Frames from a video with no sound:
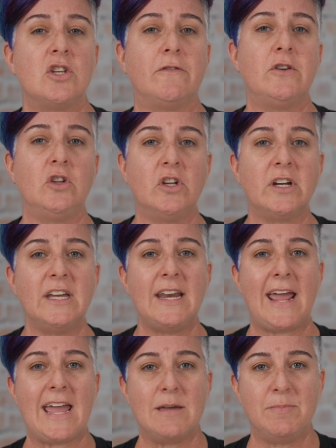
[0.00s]
if you look at
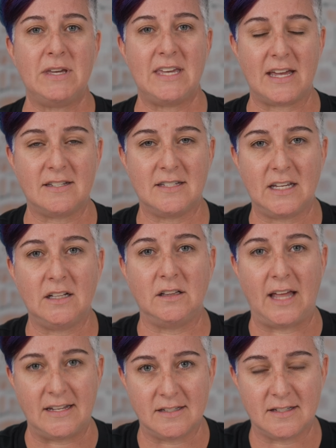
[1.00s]
APS-C
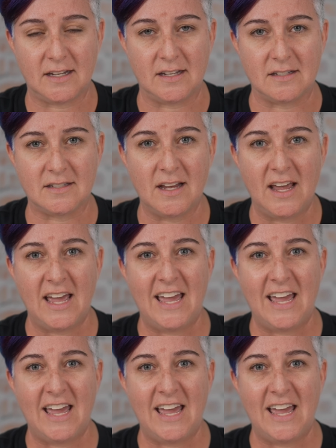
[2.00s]
lenses,